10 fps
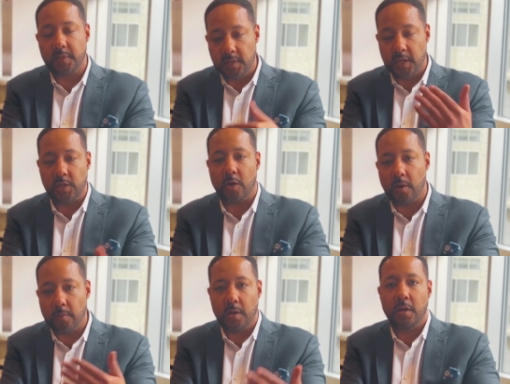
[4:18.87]
get
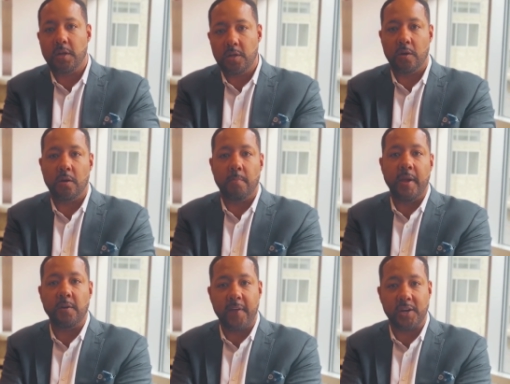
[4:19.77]
your
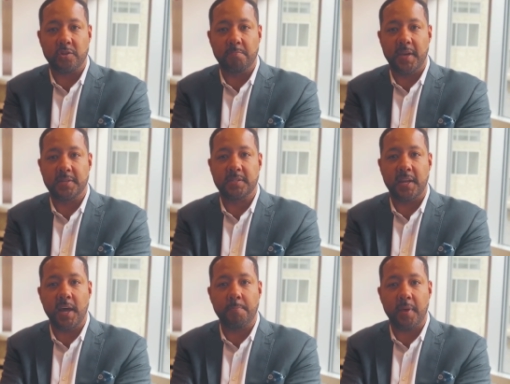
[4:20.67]
manufacturing base
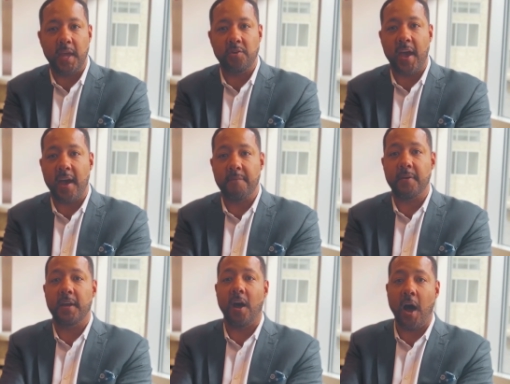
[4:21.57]
set up, and you
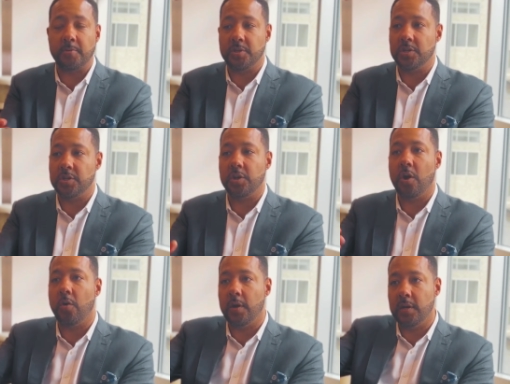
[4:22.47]
have an option to go
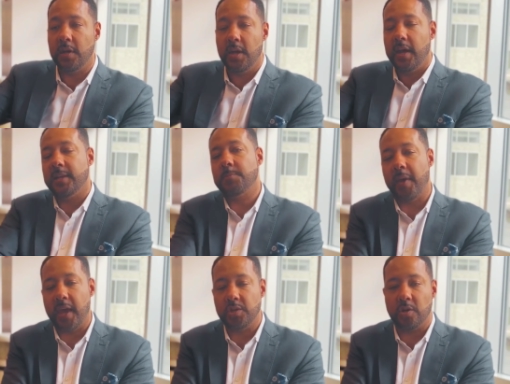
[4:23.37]
and
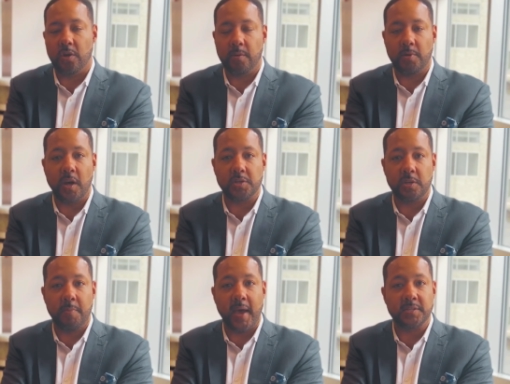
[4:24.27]
expand your production
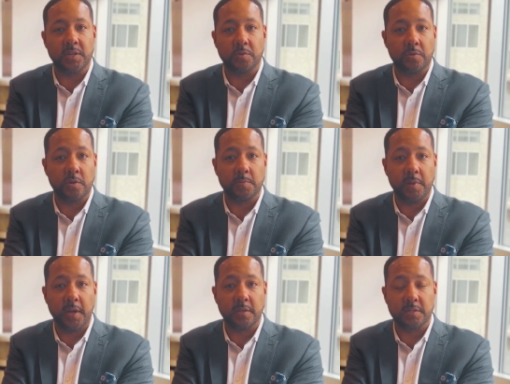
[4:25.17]
capacity through those
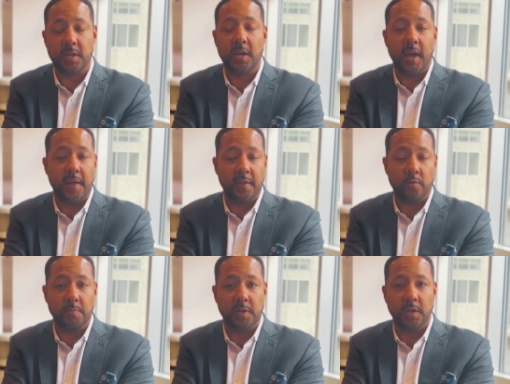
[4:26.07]
players, I think
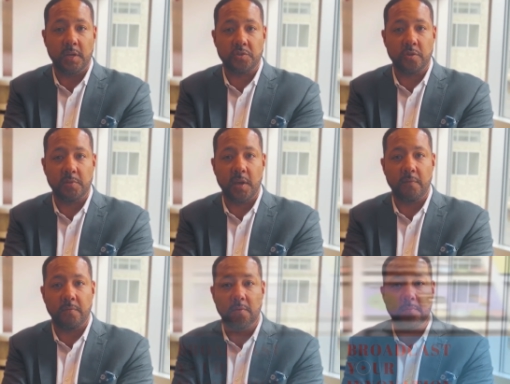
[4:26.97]
would be extremely helpful.